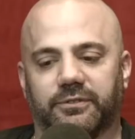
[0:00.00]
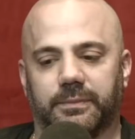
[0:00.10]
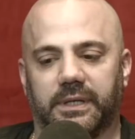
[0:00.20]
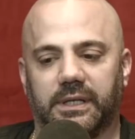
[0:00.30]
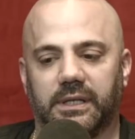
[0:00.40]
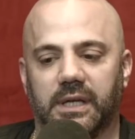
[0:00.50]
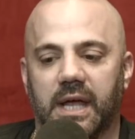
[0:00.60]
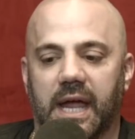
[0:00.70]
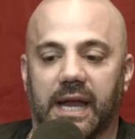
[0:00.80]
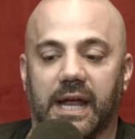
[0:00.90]
me,
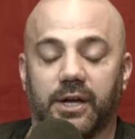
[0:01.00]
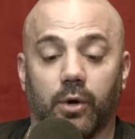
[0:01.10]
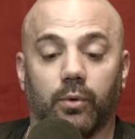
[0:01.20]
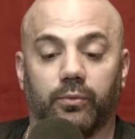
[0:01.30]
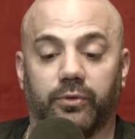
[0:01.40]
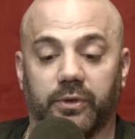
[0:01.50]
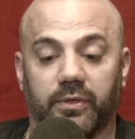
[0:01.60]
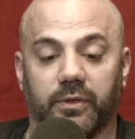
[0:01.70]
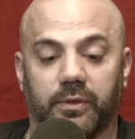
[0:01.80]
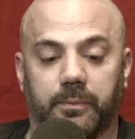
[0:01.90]
and I know
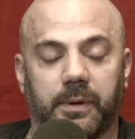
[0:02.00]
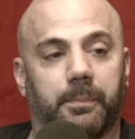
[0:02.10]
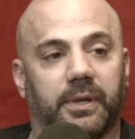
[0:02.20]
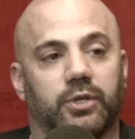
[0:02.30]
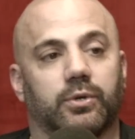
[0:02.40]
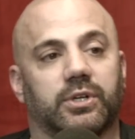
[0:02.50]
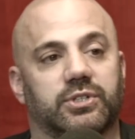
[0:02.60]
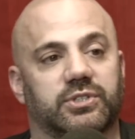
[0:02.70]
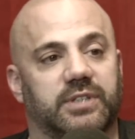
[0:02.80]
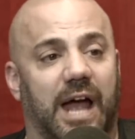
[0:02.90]
the people, but you could
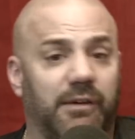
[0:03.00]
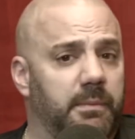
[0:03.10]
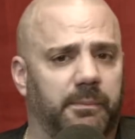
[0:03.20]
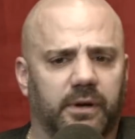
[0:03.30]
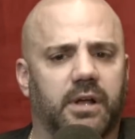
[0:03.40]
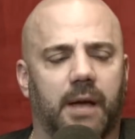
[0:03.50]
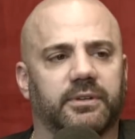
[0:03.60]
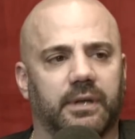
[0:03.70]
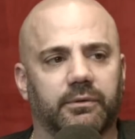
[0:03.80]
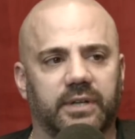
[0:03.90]
just, I remember there are
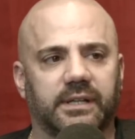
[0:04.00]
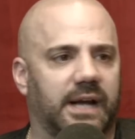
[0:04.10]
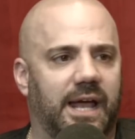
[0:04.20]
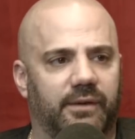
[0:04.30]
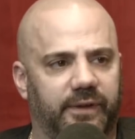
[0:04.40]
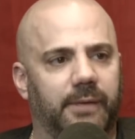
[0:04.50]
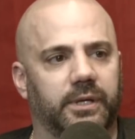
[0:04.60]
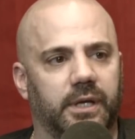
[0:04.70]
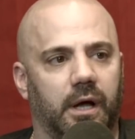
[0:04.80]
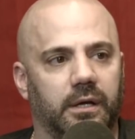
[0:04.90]
comics that resented I had a
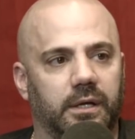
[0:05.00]
family young.